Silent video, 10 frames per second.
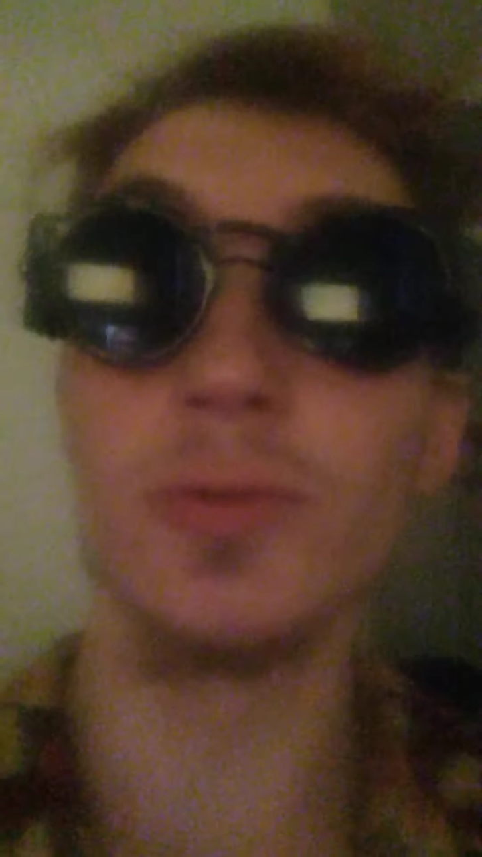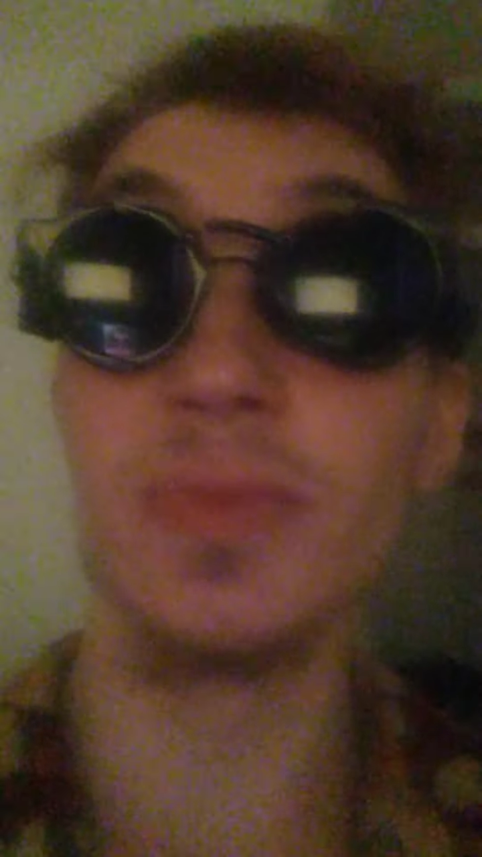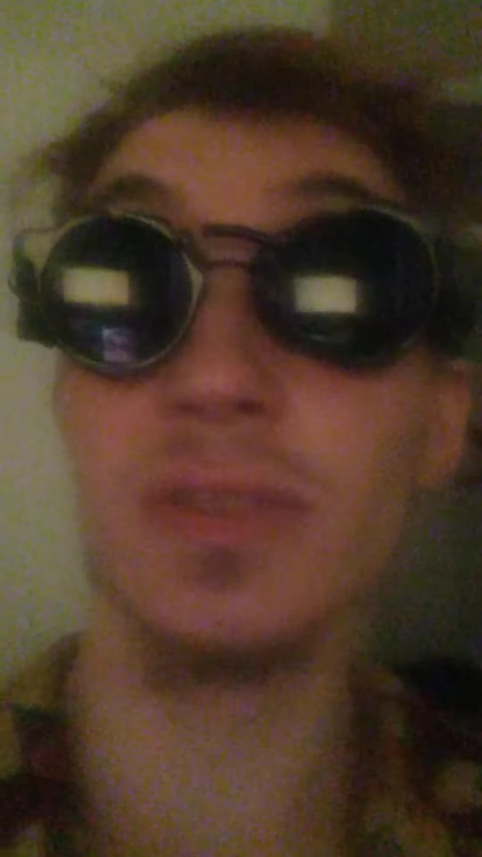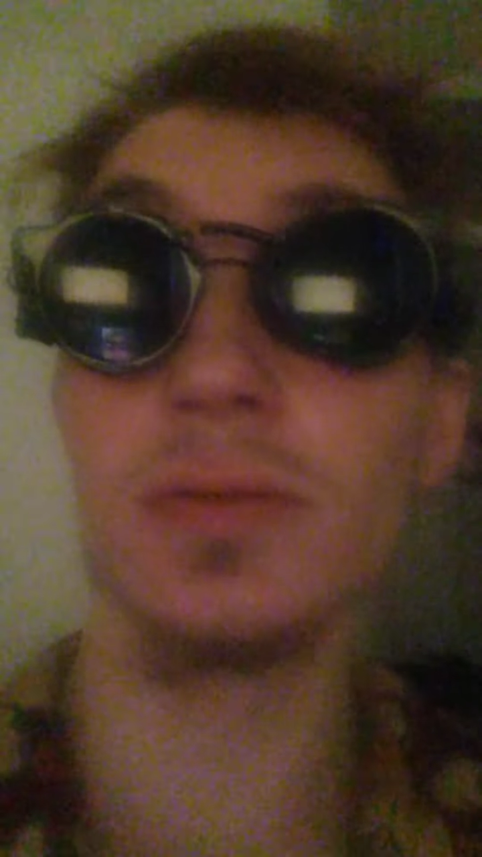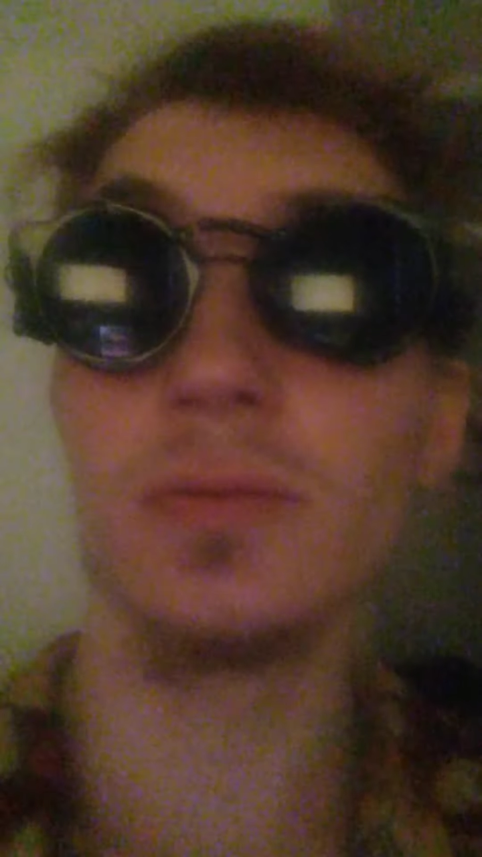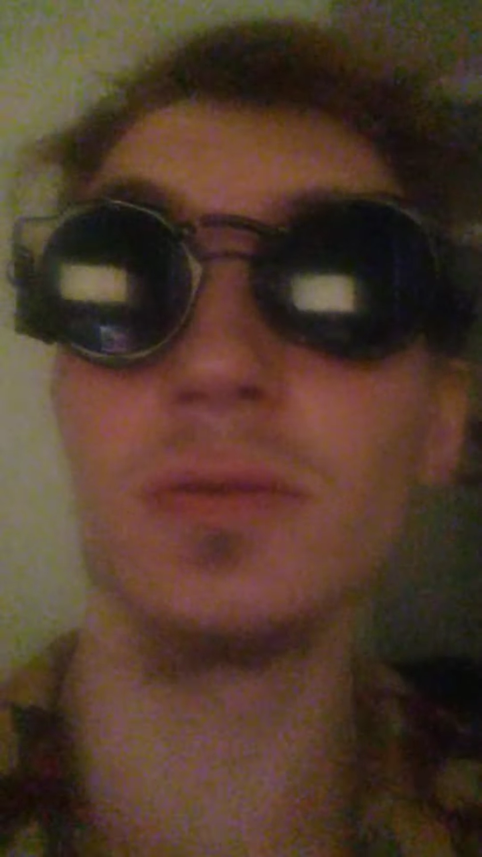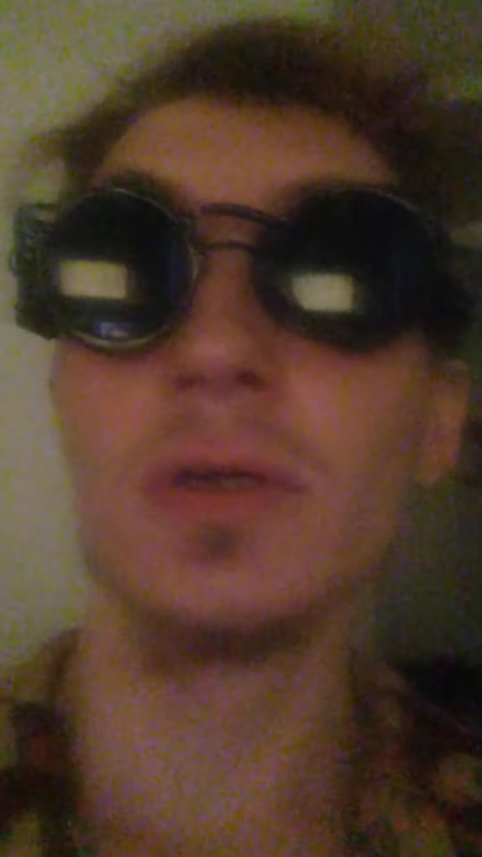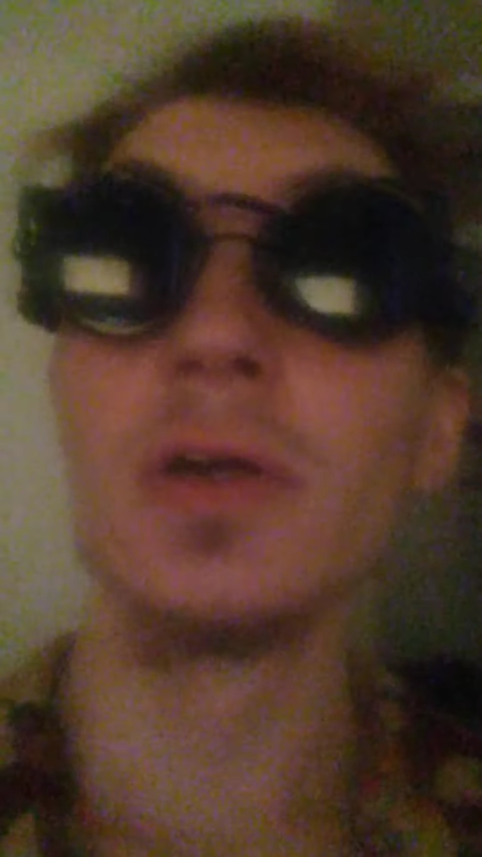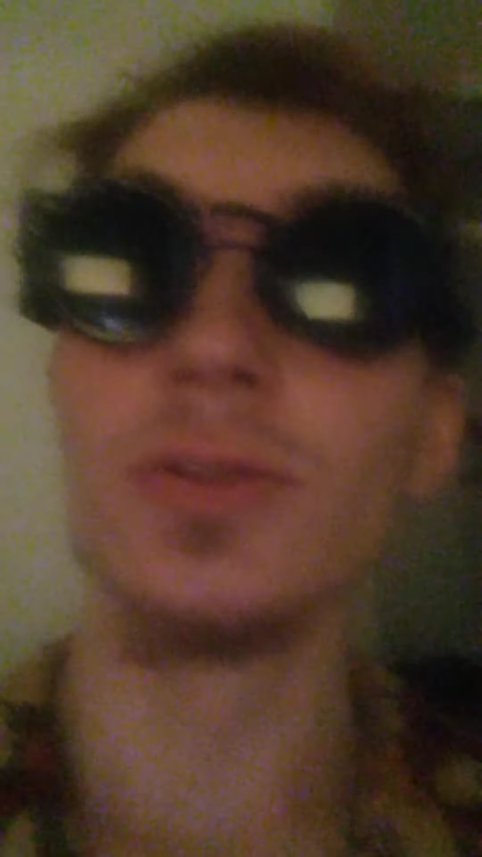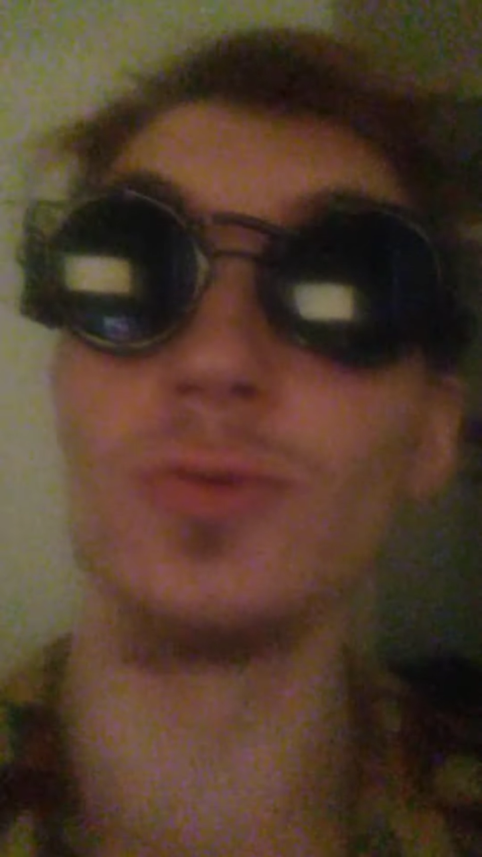me,
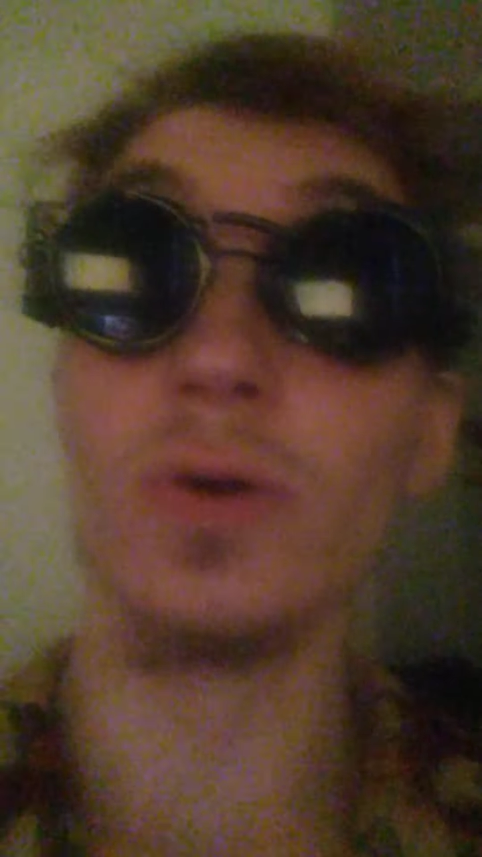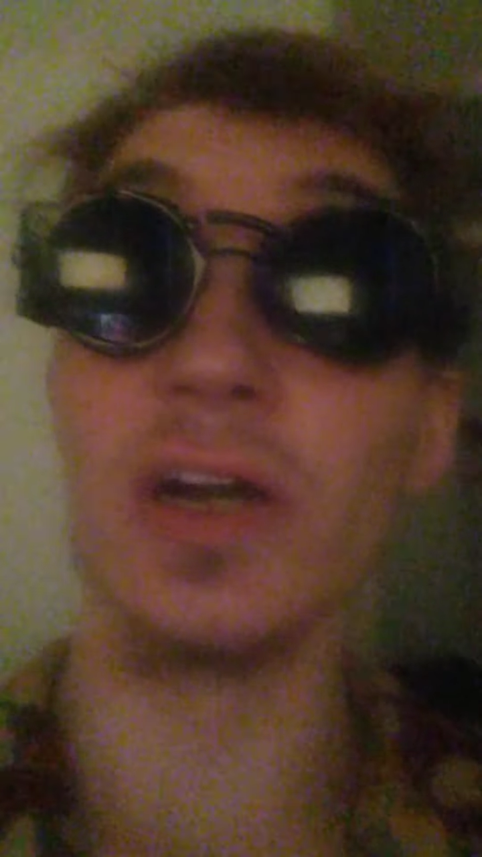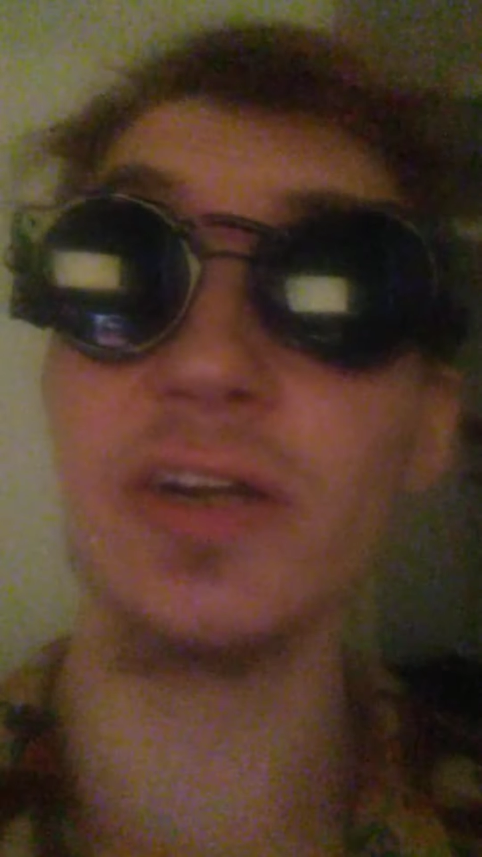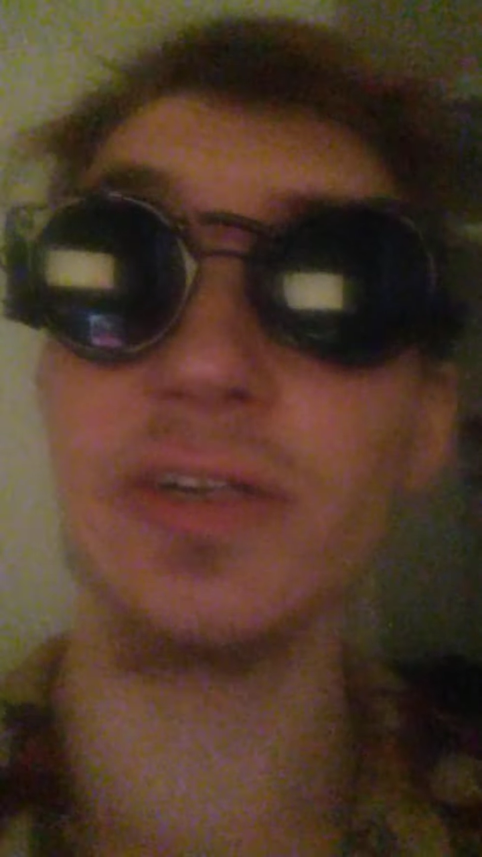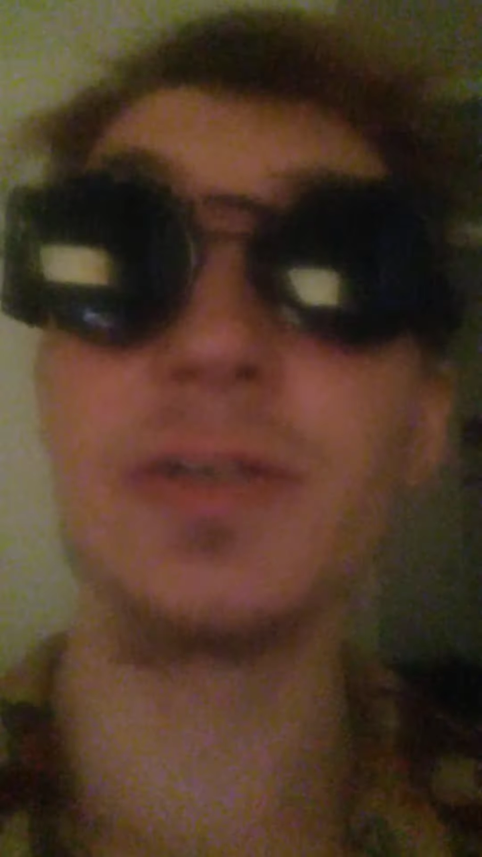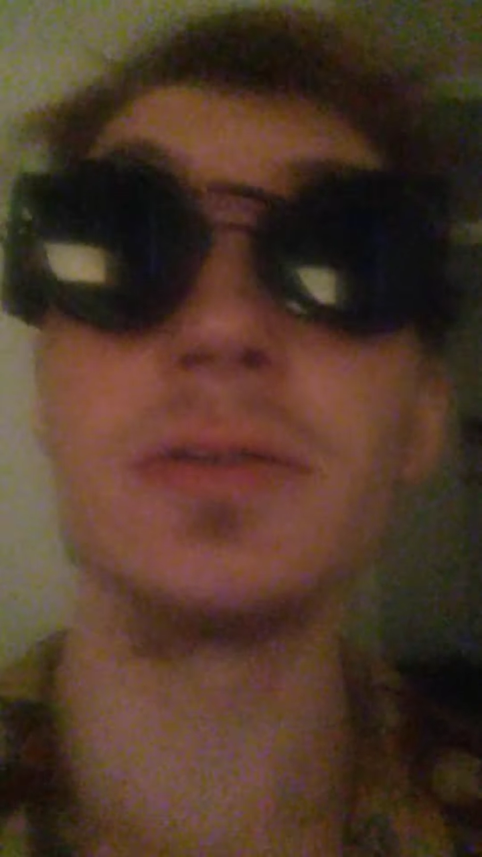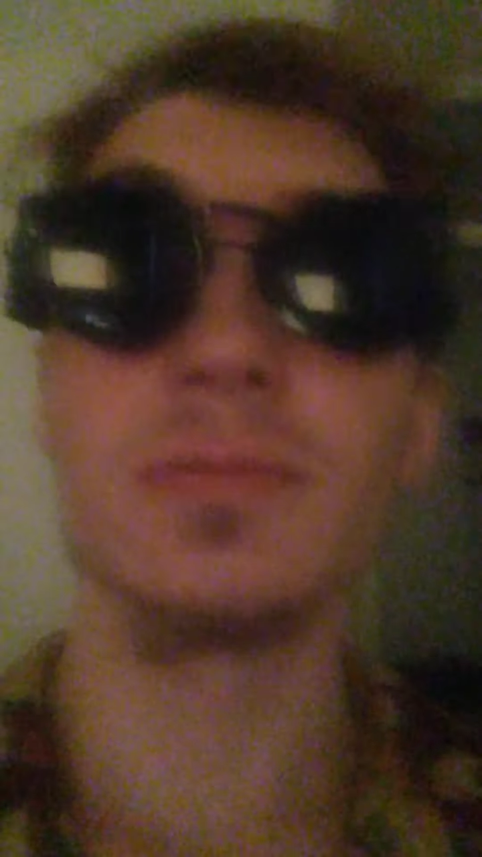too hard,